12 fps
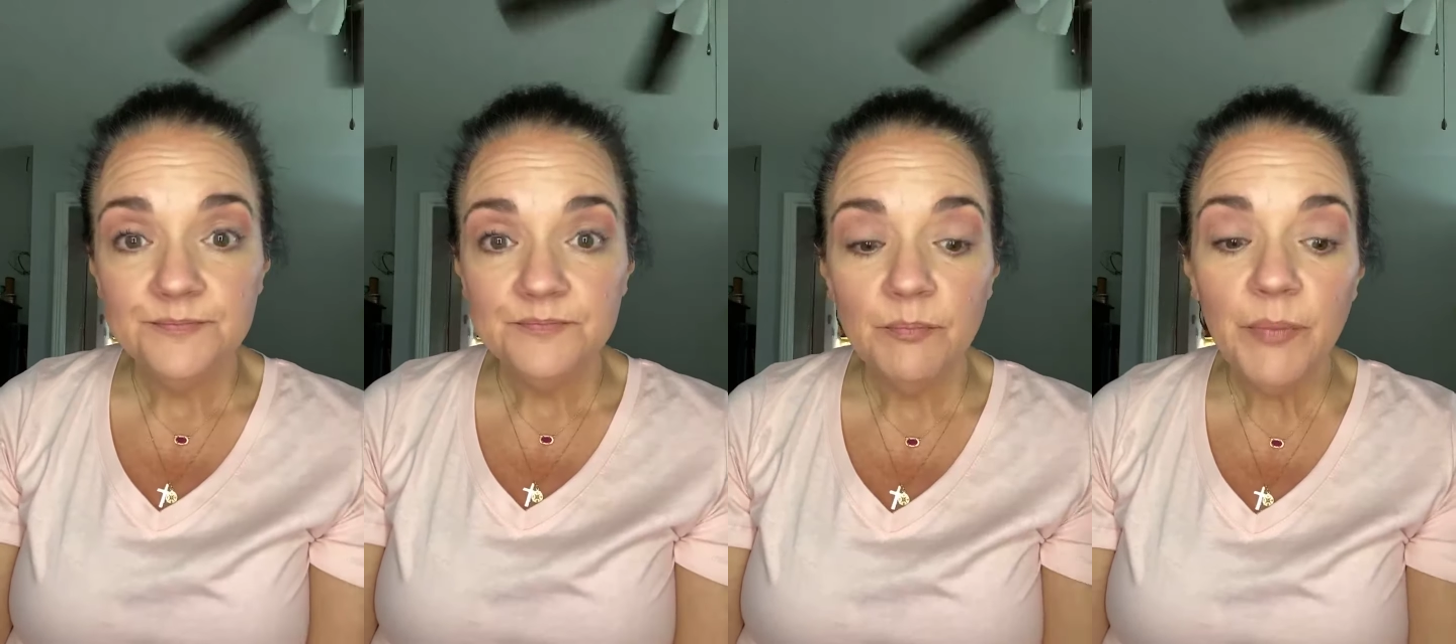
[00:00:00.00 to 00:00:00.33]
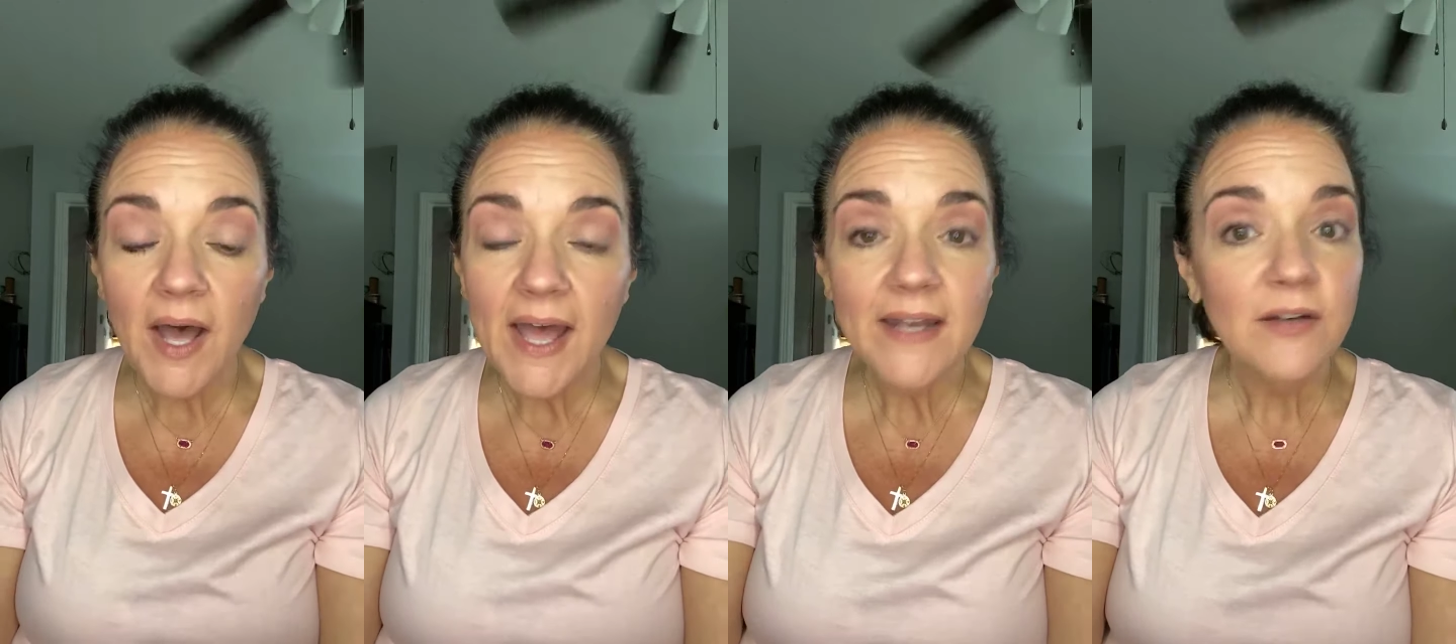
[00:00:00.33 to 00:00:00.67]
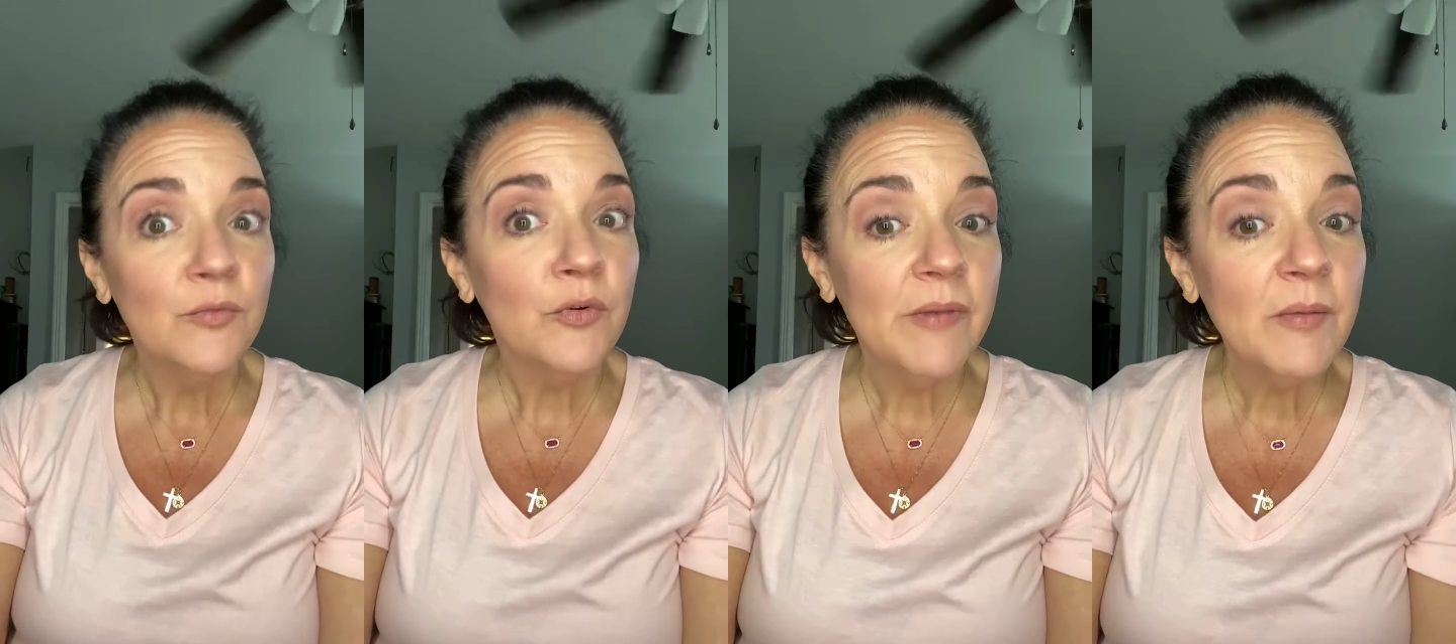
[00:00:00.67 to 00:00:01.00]
But
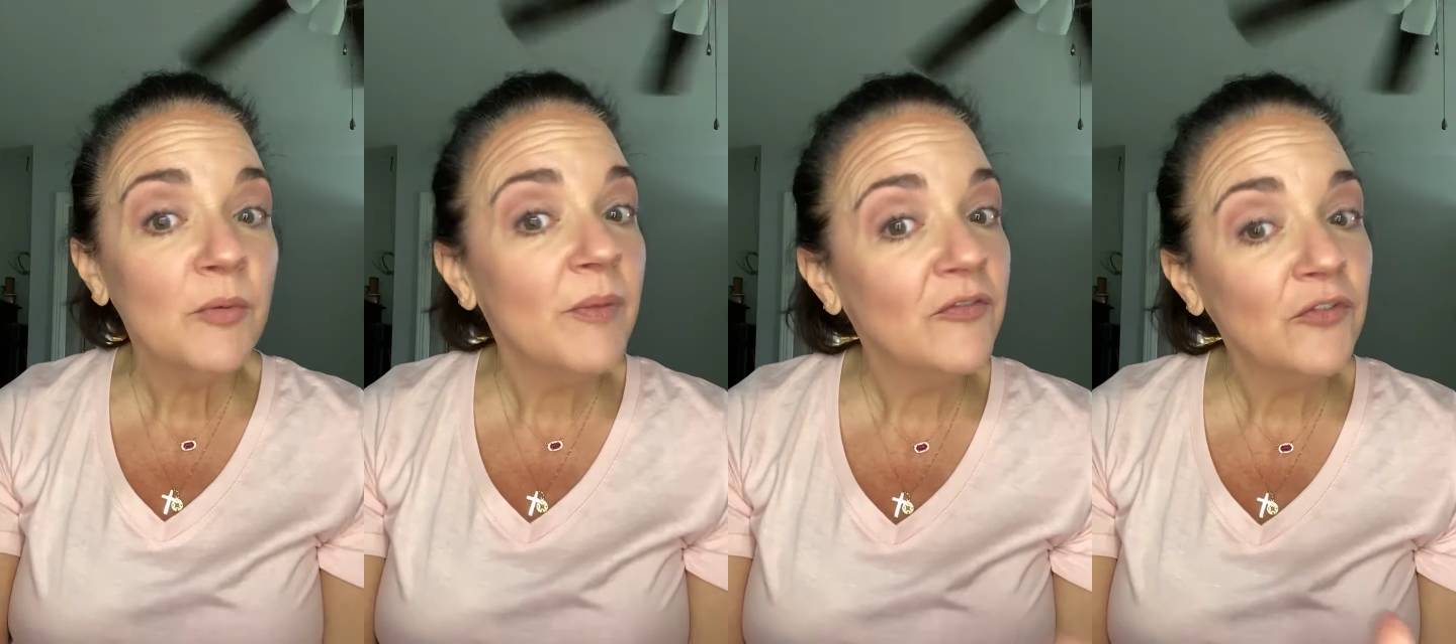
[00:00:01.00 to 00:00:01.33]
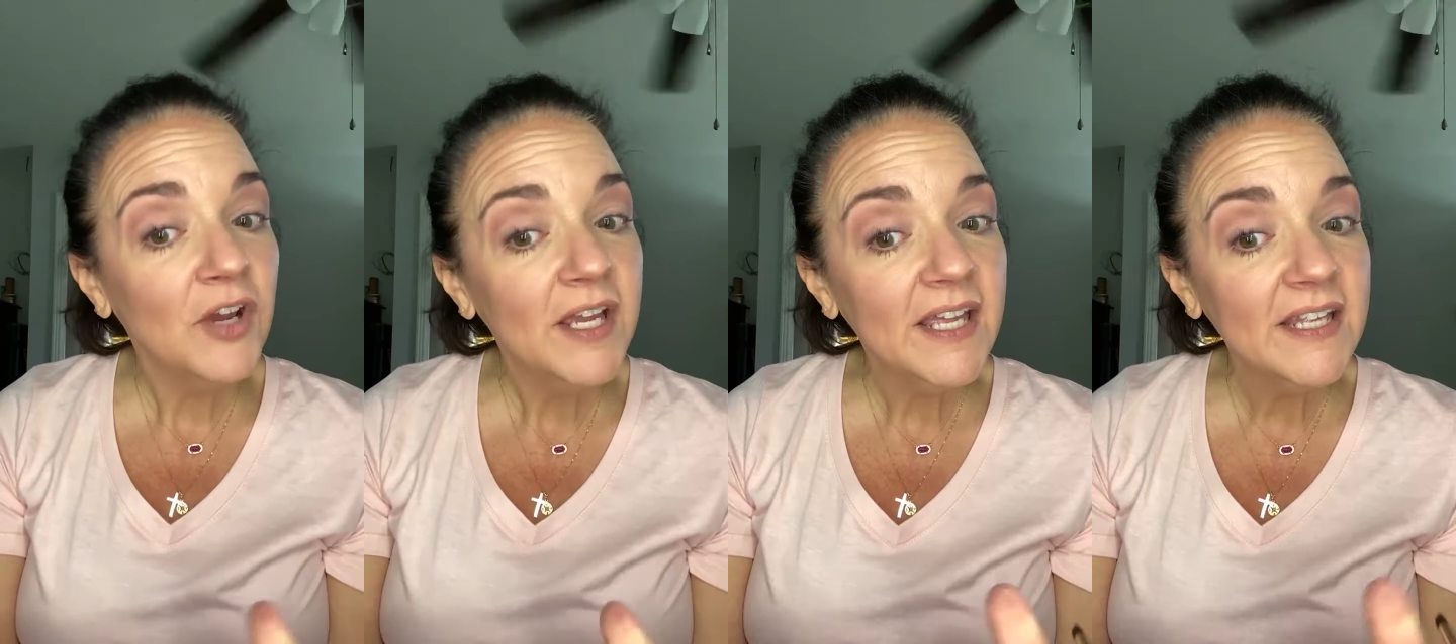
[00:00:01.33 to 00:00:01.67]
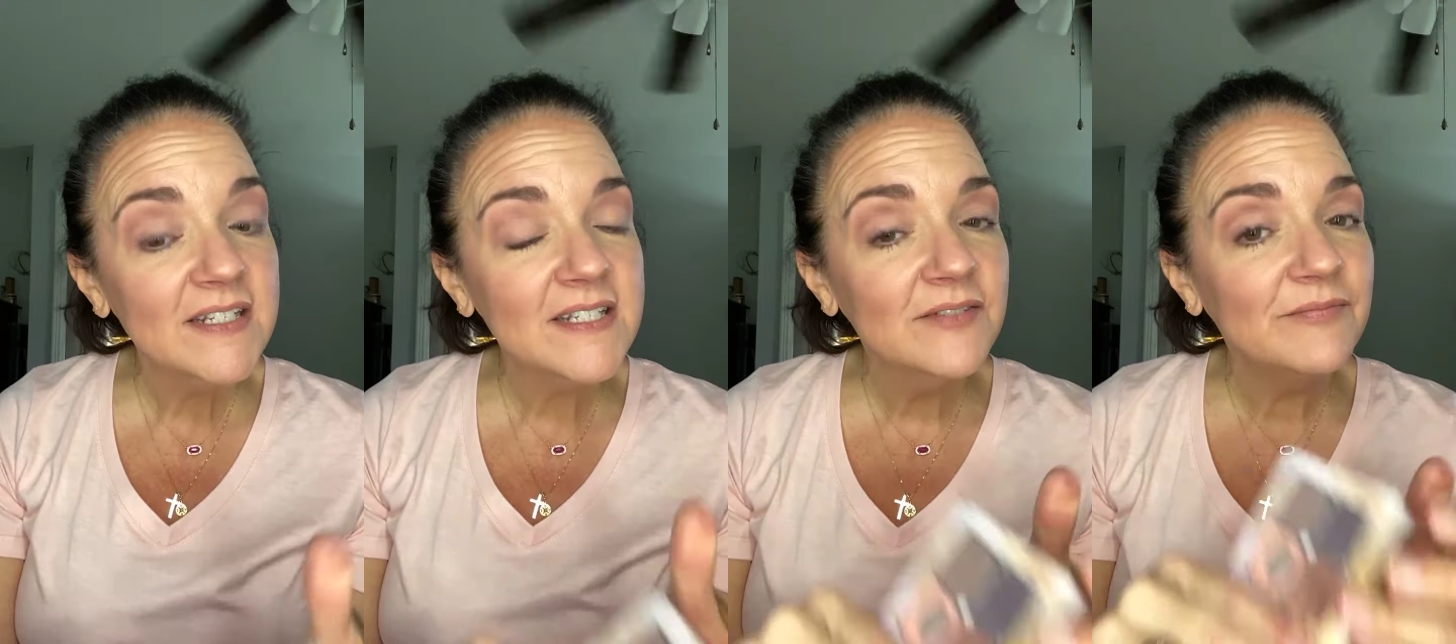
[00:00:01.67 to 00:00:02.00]
remember, my
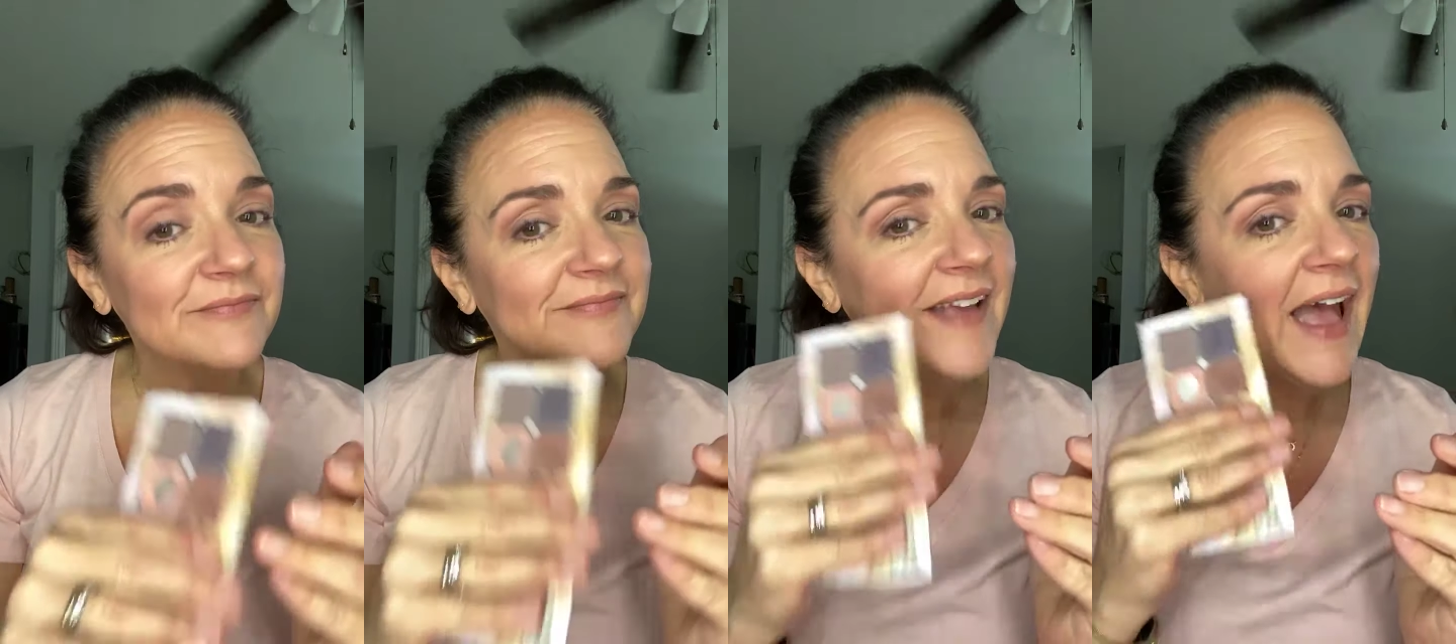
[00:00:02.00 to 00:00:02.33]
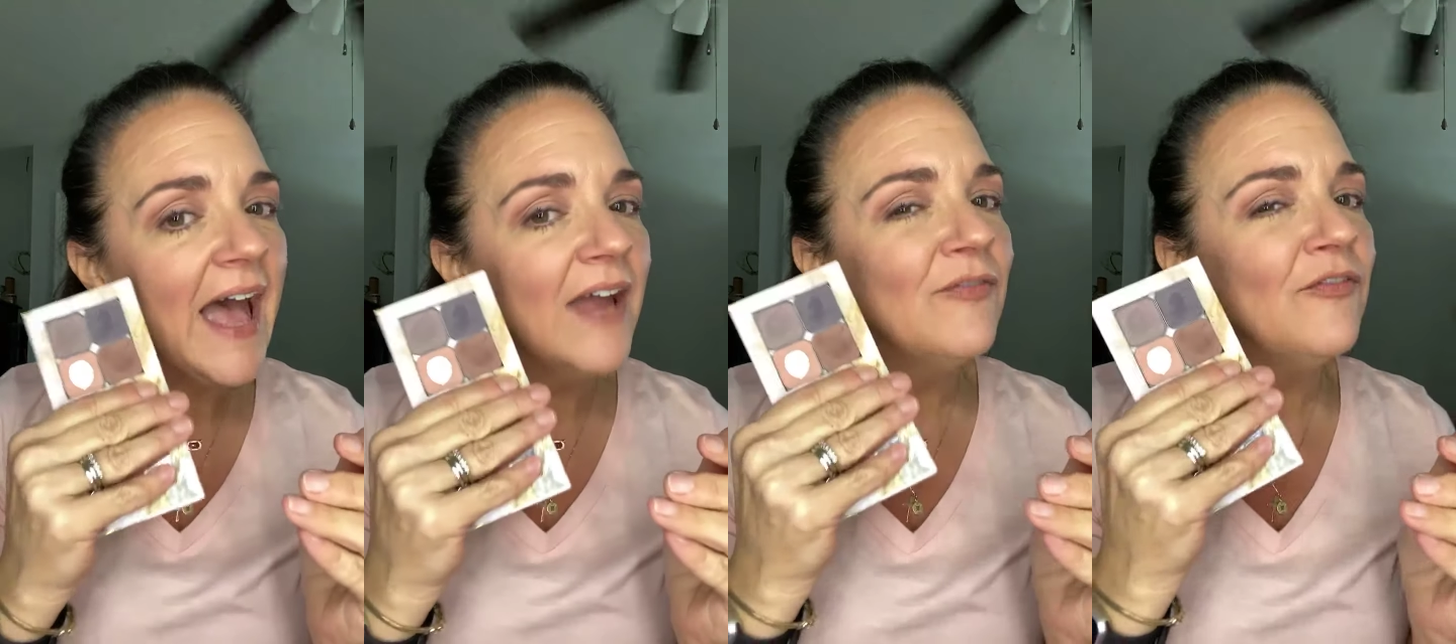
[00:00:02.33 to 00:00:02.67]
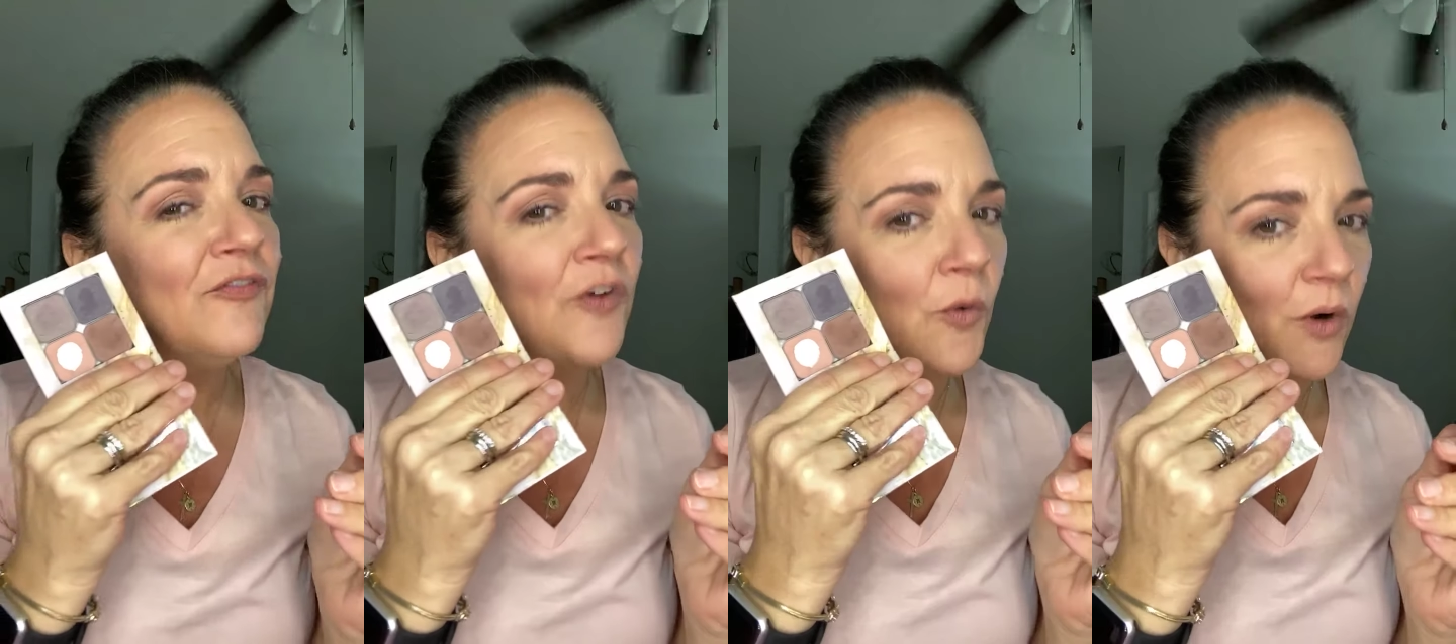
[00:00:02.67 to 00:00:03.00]
friend, had
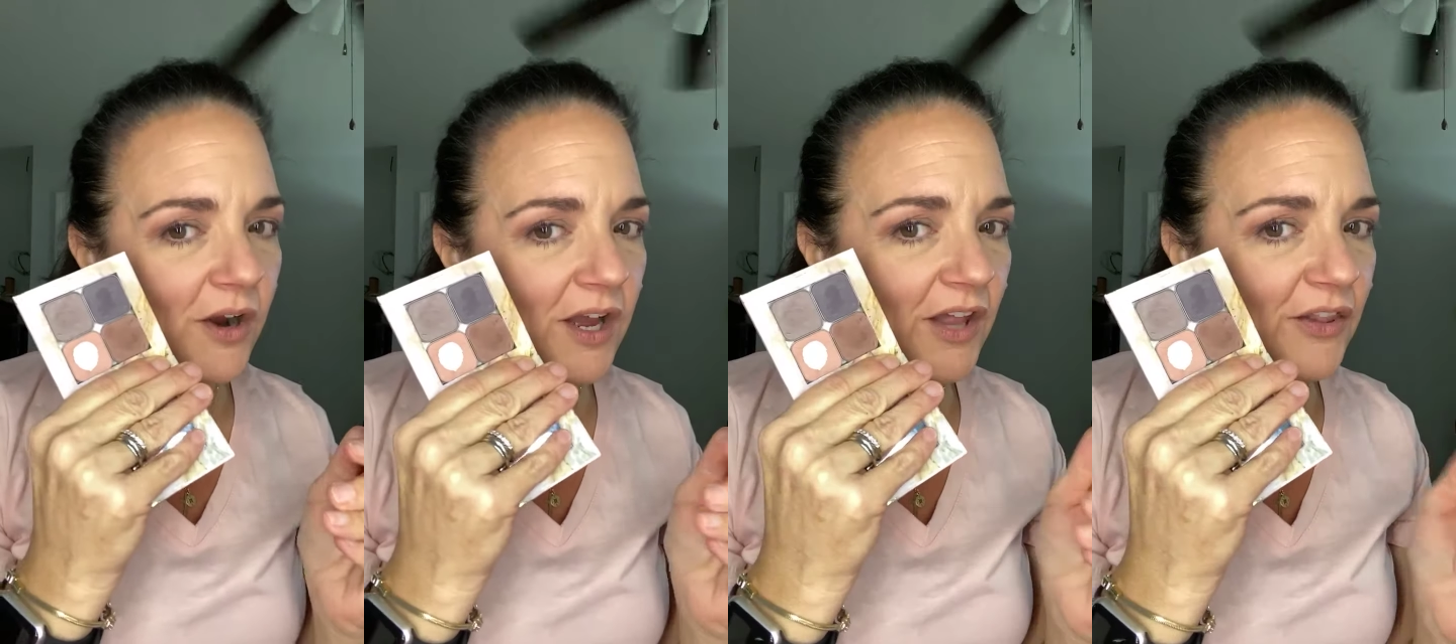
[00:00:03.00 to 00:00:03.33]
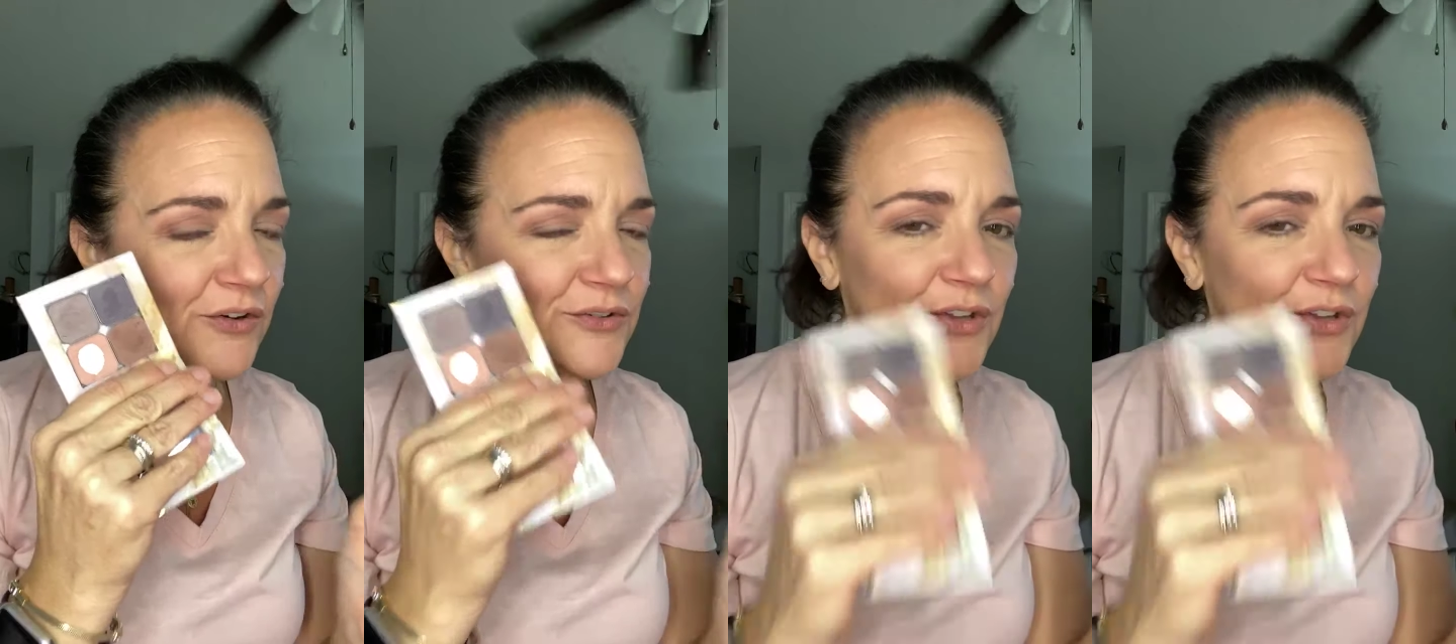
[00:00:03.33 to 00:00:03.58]
4 colors.